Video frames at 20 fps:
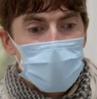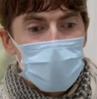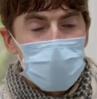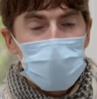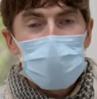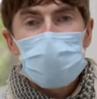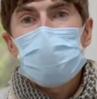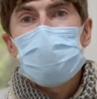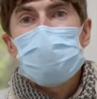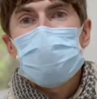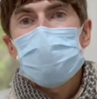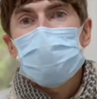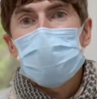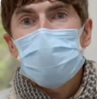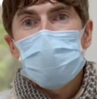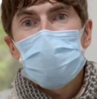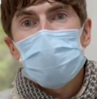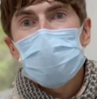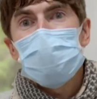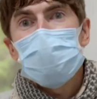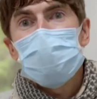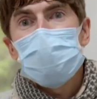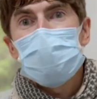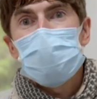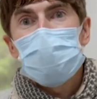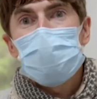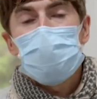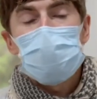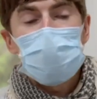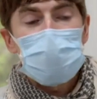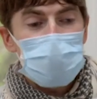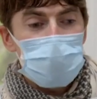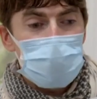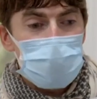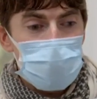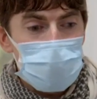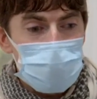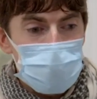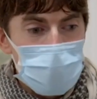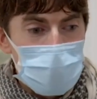we're going to step in here and we're going
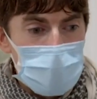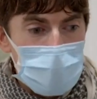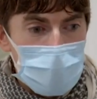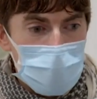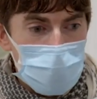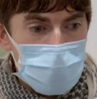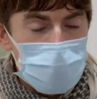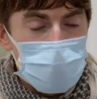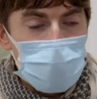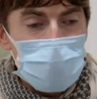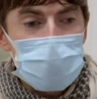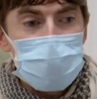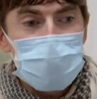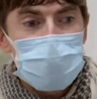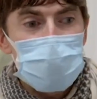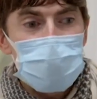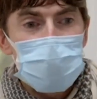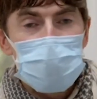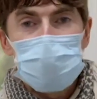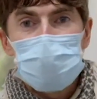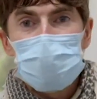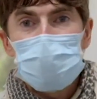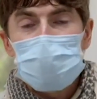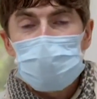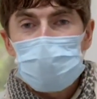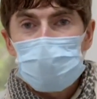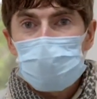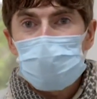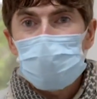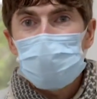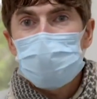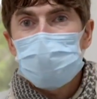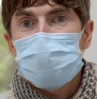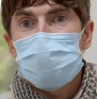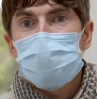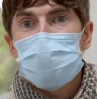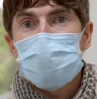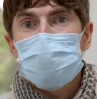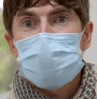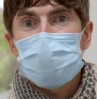to fight for them and try
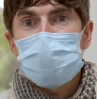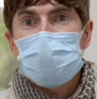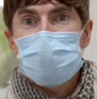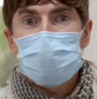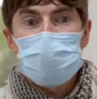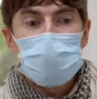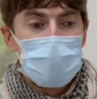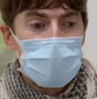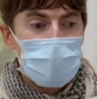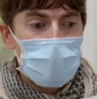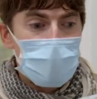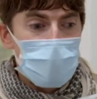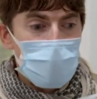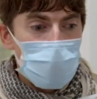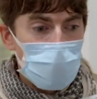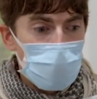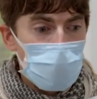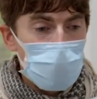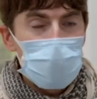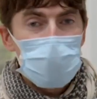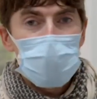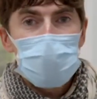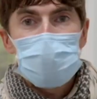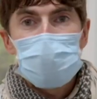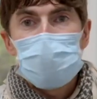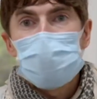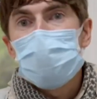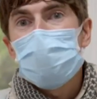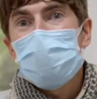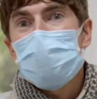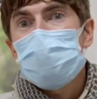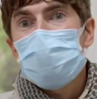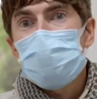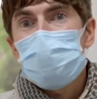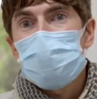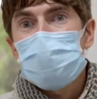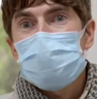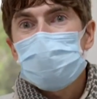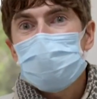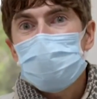something and work and
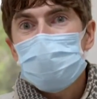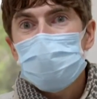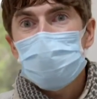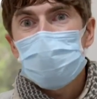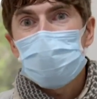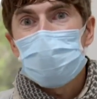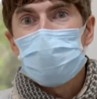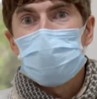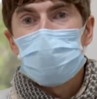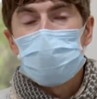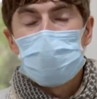battle to save them.